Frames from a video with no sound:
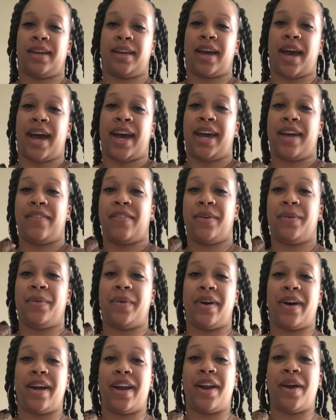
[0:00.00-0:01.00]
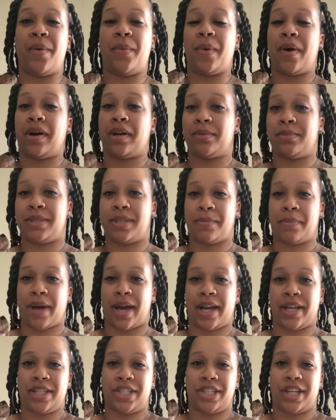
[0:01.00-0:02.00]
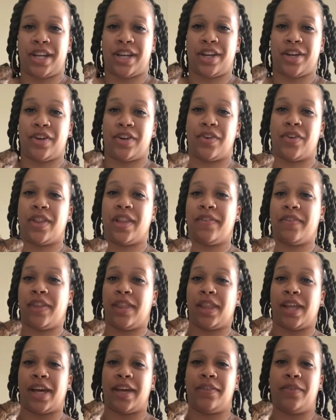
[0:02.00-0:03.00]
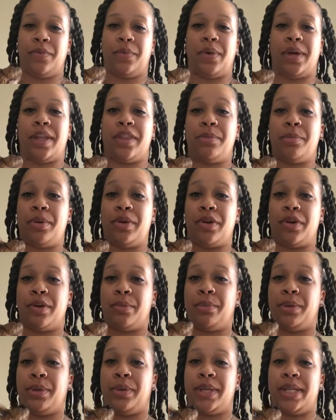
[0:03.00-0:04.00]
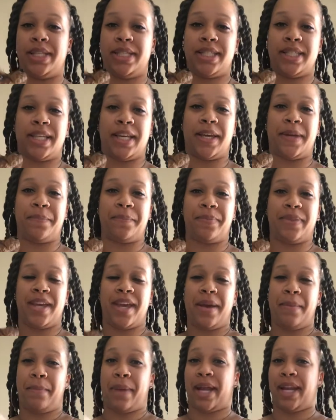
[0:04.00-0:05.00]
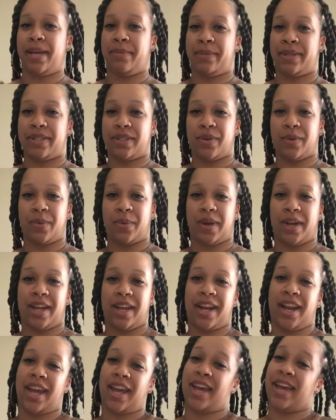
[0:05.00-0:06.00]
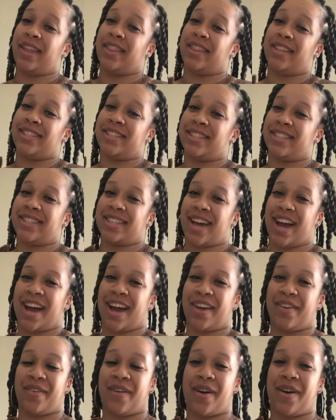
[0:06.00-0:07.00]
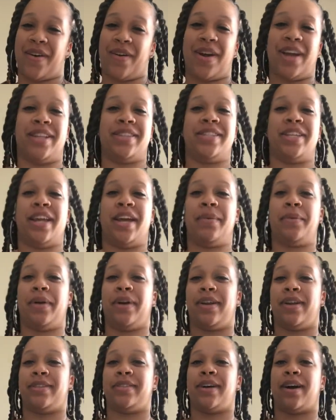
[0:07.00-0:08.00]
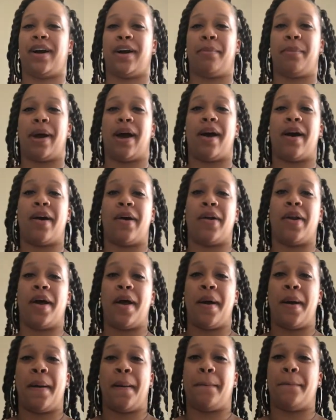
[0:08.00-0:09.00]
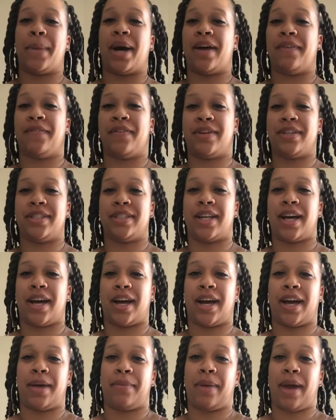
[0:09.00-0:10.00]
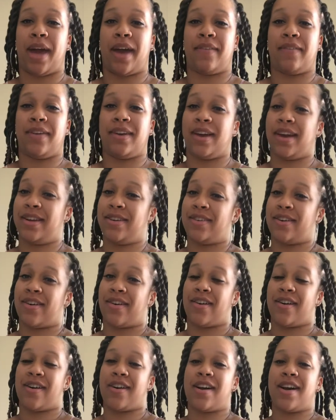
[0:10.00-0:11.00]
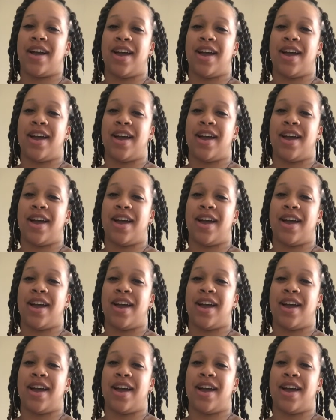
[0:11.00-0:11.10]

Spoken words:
Hi everyone, welcome to my channel, Living Life with Pure Beauty C. My name is Corinne and this is Cairo, and today we're going to talk about my first time having a dog,